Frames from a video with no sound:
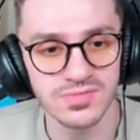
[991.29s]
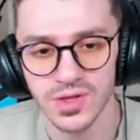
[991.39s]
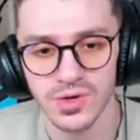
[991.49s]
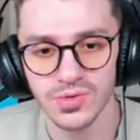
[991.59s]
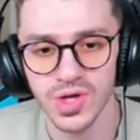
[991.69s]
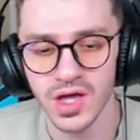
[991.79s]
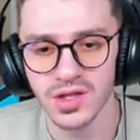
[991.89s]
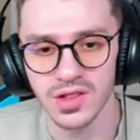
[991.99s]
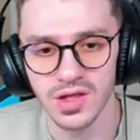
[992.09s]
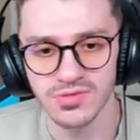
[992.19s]
You know, you
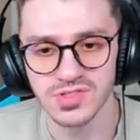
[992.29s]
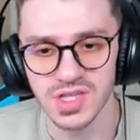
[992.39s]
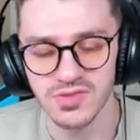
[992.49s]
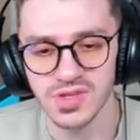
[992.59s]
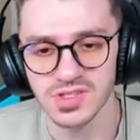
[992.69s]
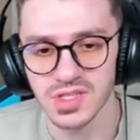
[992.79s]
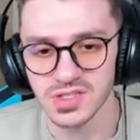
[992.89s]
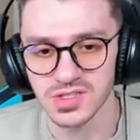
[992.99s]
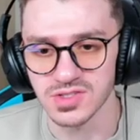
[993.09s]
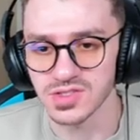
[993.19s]
gotta love saving
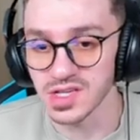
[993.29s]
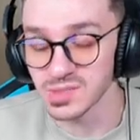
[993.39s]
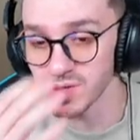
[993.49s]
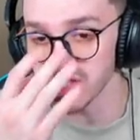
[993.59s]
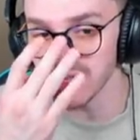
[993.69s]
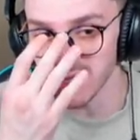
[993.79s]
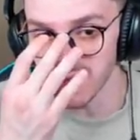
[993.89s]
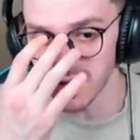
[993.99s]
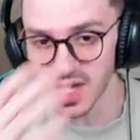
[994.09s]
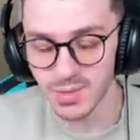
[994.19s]
stations, especially
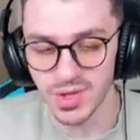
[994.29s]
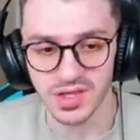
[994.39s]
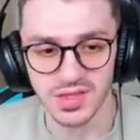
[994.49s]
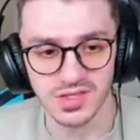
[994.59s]
in a game like